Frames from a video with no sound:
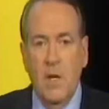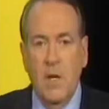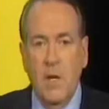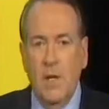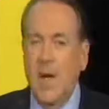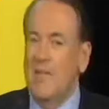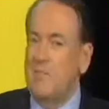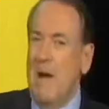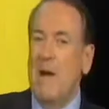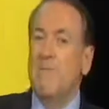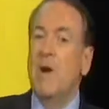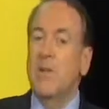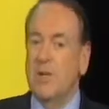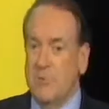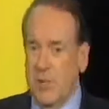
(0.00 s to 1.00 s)
Now, if my
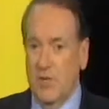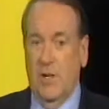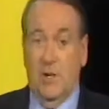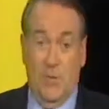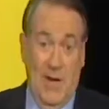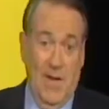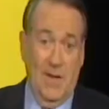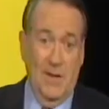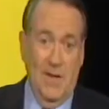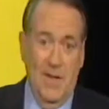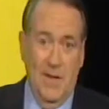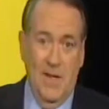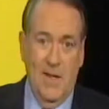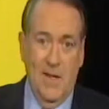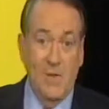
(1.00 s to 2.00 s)
mother was still around,
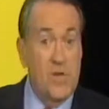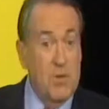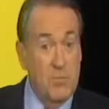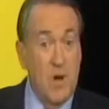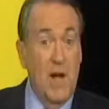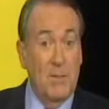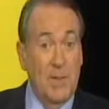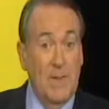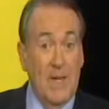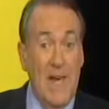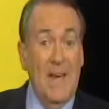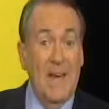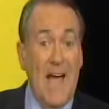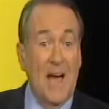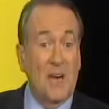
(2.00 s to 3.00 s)
she'd probably lay
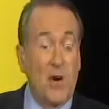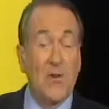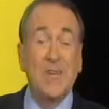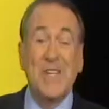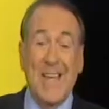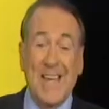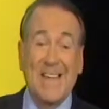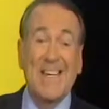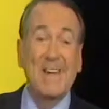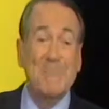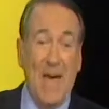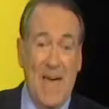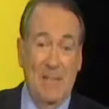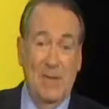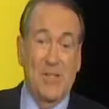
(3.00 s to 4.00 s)
down her 10
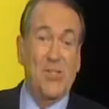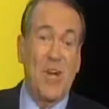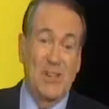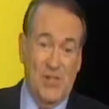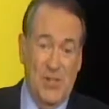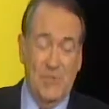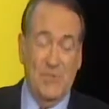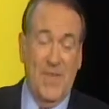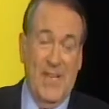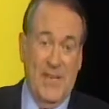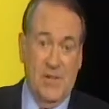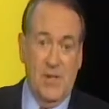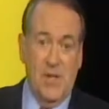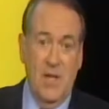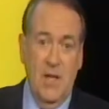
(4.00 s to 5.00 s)
commandments on some things.